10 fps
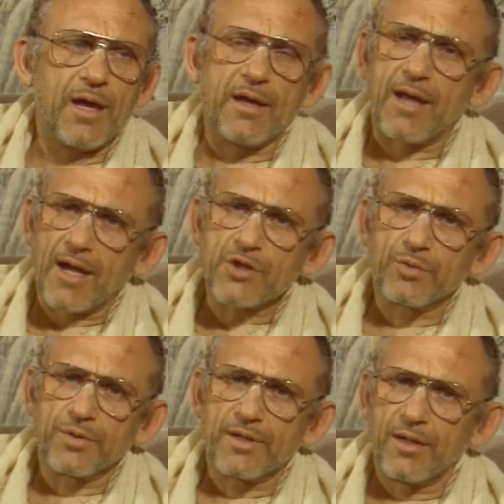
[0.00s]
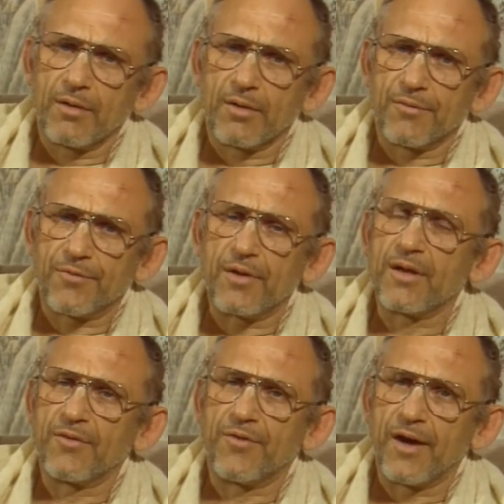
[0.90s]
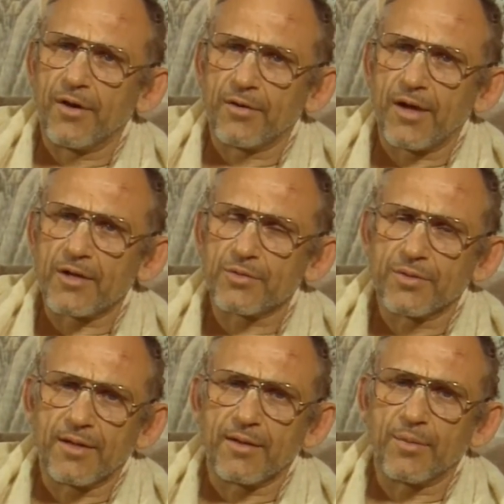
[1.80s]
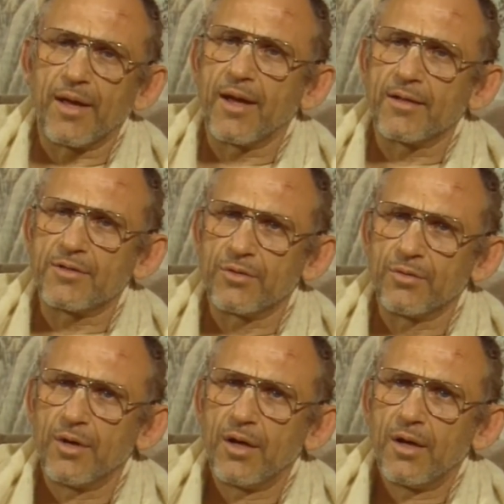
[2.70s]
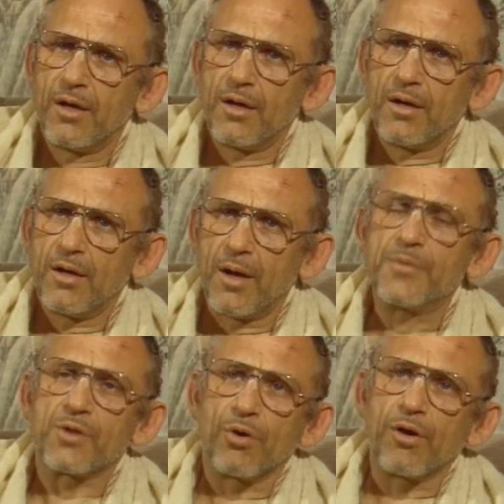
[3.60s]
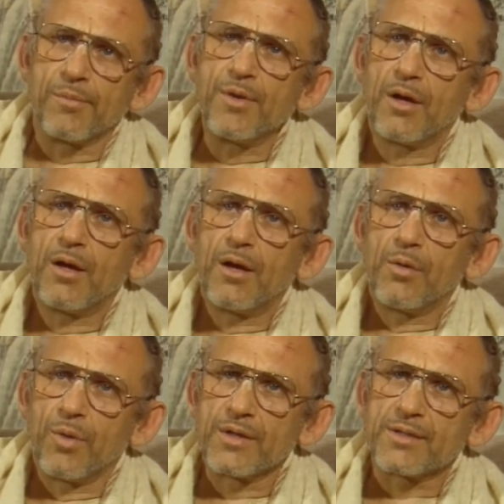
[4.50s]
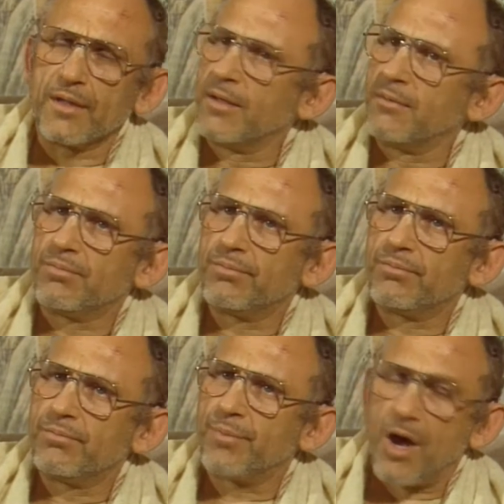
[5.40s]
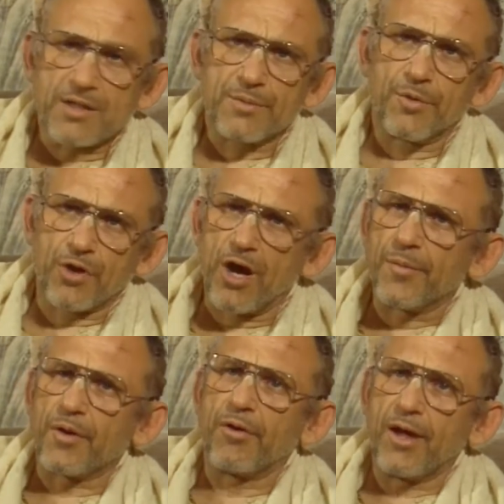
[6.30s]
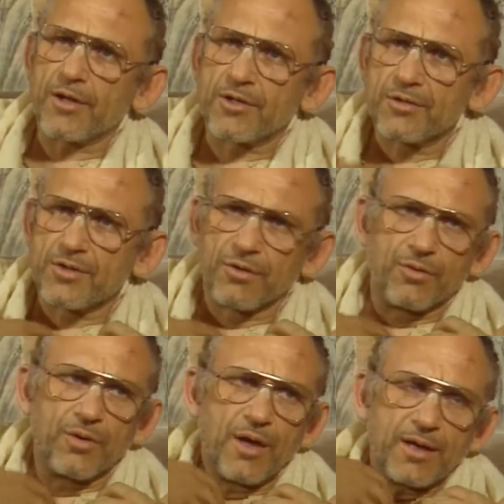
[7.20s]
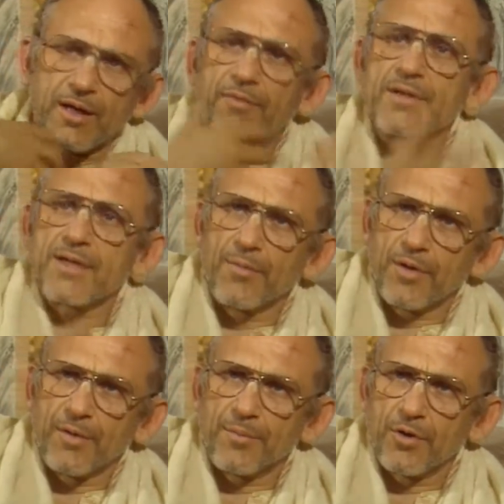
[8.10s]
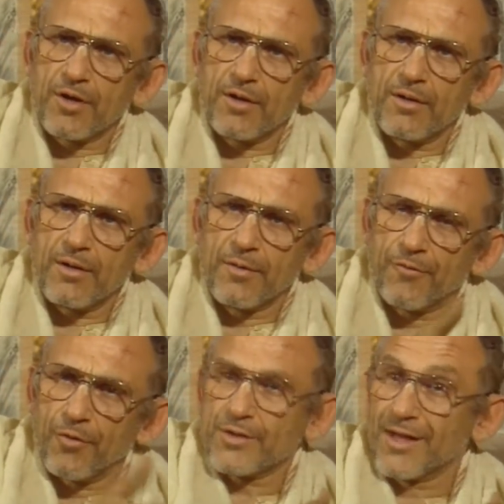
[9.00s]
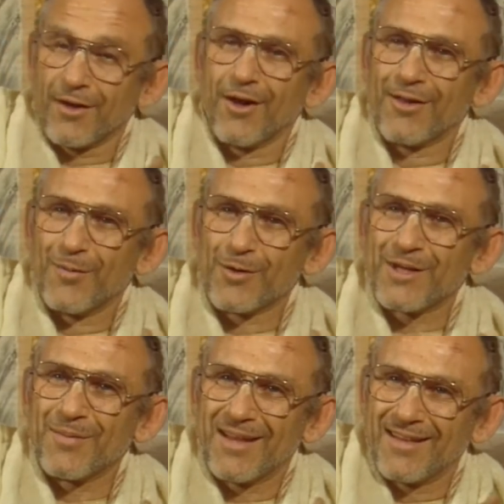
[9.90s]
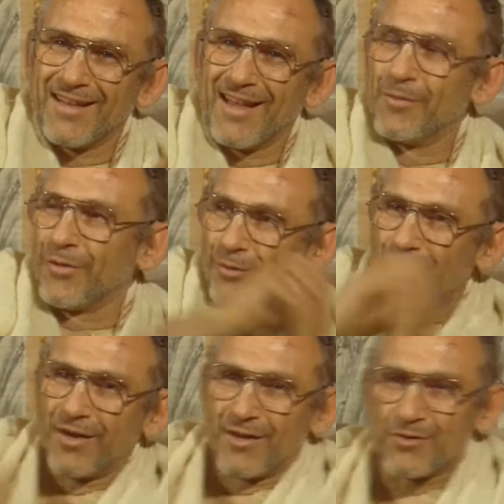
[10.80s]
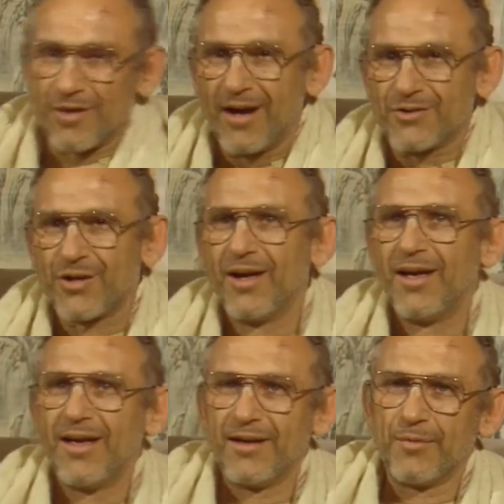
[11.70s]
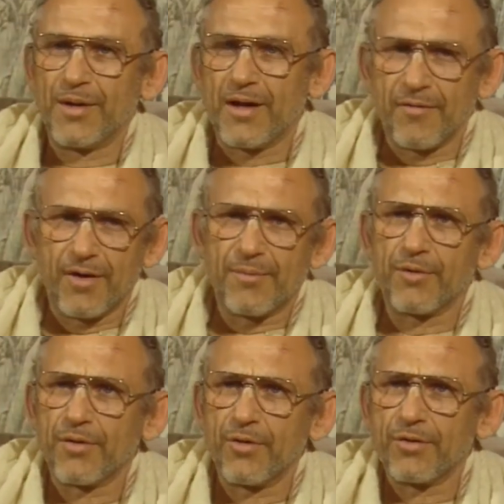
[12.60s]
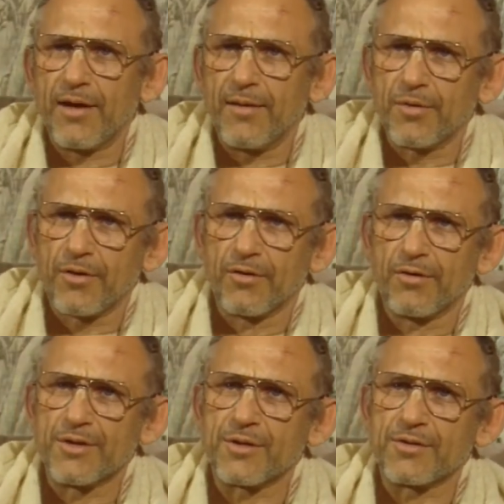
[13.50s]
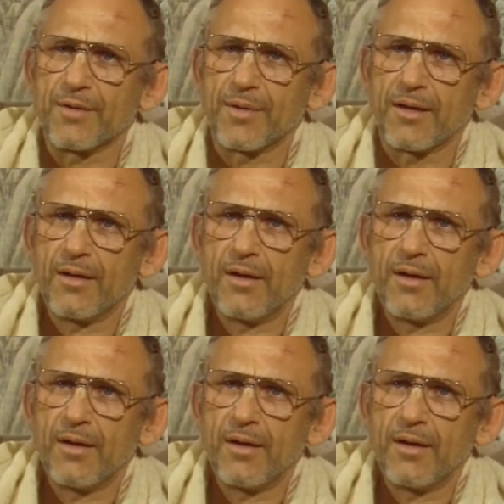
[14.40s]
casualty, or a friendly fire casualty, that we had to absorb, was the possible karmic reaction to giving someone a book and forcing it on them or something, and then they will throw it in the trash. It'll be covered up with old hamburger grease or something.